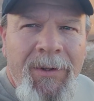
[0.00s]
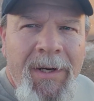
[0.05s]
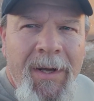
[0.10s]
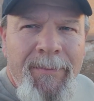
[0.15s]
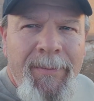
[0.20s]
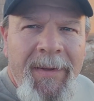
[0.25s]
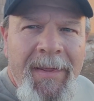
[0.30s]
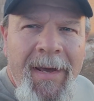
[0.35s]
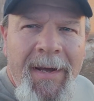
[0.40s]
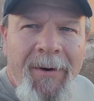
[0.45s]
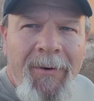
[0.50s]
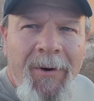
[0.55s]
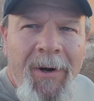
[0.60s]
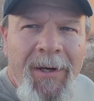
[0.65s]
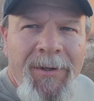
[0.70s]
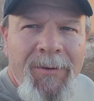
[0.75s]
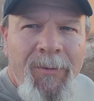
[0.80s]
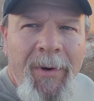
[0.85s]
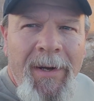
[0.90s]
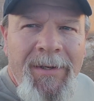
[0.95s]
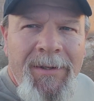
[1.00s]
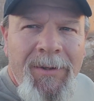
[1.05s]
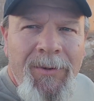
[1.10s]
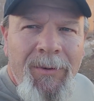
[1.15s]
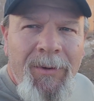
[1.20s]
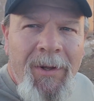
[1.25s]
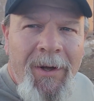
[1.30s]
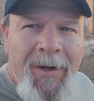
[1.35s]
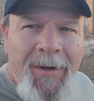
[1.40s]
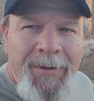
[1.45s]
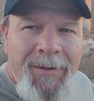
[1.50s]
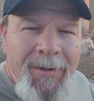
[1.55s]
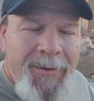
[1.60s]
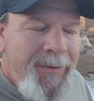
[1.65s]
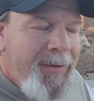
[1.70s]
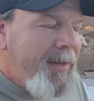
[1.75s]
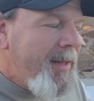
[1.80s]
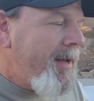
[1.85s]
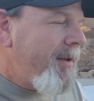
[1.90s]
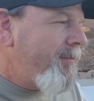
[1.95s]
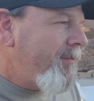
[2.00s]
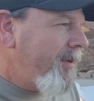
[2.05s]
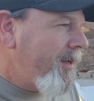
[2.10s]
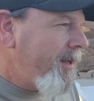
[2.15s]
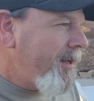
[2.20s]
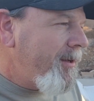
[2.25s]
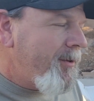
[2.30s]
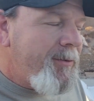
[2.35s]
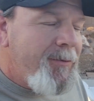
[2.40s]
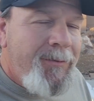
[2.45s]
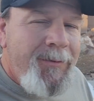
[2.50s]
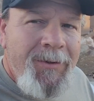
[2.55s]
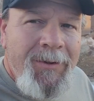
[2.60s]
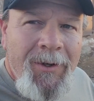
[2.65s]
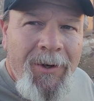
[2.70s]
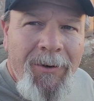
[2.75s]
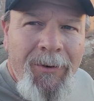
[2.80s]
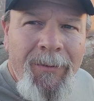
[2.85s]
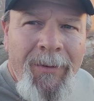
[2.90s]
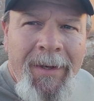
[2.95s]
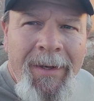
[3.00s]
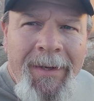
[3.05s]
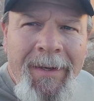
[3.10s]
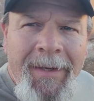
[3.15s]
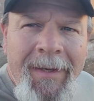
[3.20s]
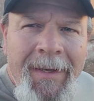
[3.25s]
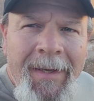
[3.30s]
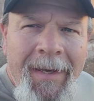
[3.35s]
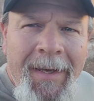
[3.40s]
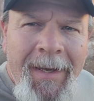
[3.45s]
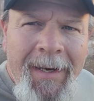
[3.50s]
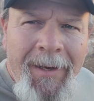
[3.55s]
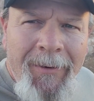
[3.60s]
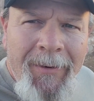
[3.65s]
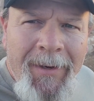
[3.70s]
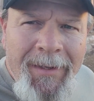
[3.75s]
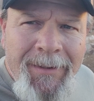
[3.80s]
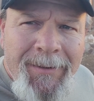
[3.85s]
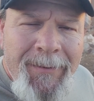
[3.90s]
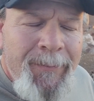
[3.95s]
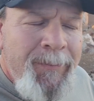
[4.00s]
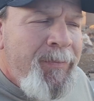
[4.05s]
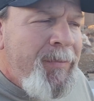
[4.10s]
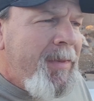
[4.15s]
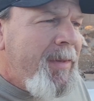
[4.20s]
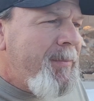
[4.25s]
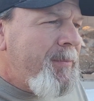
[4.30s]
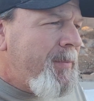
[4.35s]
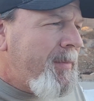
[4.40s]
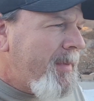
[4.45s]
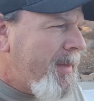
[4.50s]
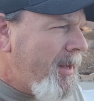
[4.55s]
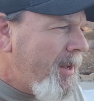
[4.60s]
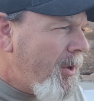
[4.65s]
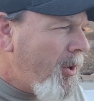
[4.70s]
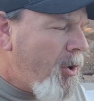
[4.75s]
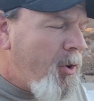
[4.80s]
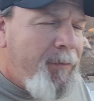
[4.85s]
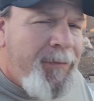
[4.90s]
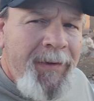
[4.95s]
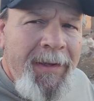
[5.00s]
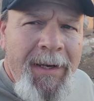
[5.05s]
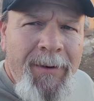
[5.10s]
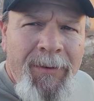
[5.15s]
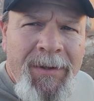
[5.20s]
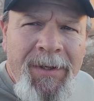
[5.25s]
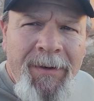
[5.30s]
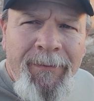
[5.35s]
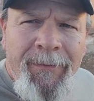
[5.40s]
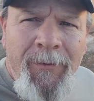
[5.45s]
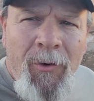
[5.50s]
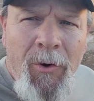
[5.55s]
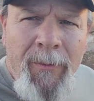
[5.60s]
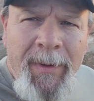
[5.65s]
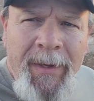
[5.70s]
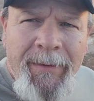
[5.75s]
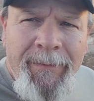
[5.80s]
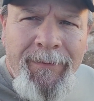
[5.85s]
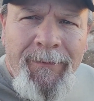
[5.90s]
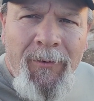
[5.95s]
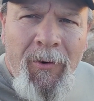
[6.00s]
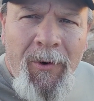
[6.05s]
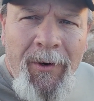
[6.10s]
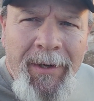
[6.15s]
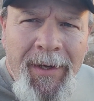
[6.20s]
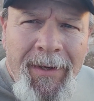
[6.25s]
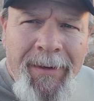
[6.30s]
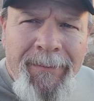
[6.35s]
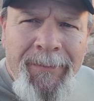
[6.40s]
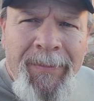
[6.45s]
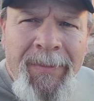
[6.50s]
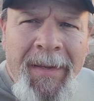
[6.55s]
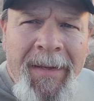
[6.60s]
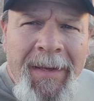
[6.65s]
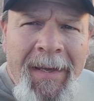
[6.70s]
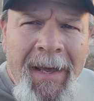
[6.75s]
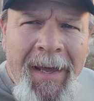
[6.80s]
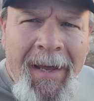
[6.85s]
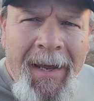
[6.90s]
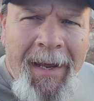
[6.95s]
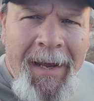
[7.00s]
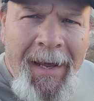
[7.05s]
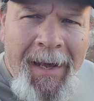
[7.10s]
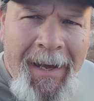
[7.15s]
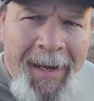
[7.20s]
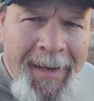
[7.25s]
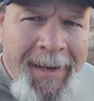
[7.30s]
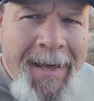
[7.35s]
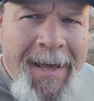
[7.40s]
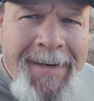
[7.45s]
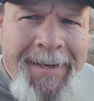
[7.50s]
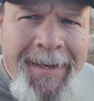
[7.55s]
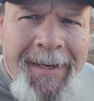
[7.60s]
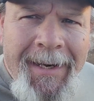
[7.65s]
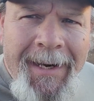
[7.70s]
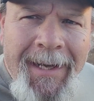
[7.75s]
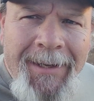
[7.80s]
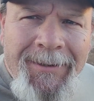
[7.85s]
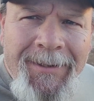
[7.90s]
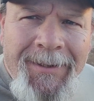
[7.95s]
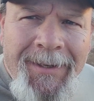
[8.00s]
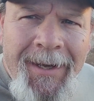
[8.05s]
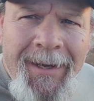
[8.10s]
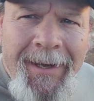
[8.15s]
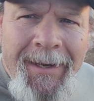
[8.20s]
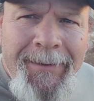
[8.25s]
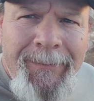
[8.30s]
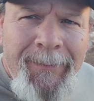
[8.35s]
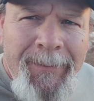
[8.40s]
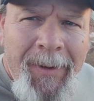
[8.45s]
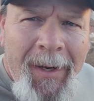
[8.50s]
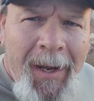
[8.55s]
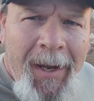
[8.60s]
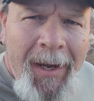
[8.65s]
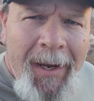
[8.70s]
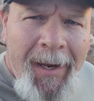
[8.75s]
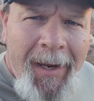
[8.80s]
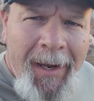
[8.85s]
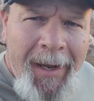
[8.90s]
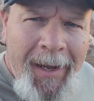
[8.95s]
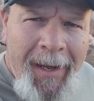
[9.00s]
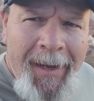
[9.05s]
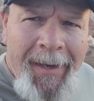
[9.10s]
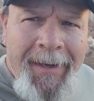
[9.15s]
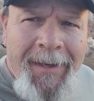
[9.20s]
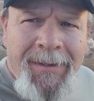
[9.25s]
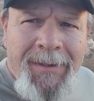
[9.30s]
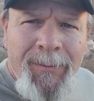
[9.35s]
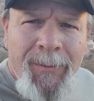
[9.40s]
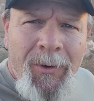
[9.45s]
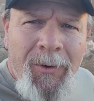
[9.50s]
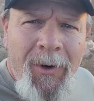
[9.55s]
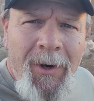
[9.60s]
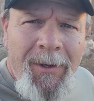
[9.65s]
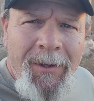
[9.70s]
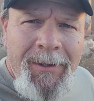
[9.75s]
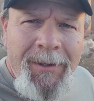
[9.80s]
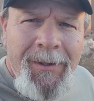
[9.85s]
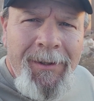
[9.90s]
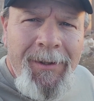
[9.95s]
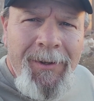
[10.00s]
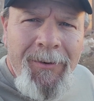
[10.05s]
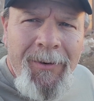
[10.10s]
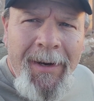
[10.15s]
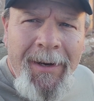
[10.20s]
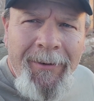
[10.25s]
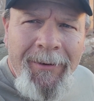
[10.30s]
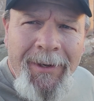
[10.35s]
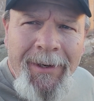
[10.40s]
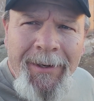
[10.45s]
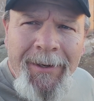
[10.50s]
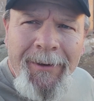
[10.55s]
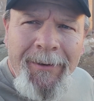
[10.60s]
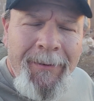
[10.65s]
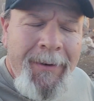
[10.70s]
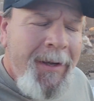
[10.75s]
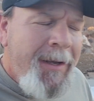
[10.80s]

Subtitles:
up in that garage way too long doing that video. So anyways, hopefully it was informative for you. I had to get outside. I got some crawling to do out here.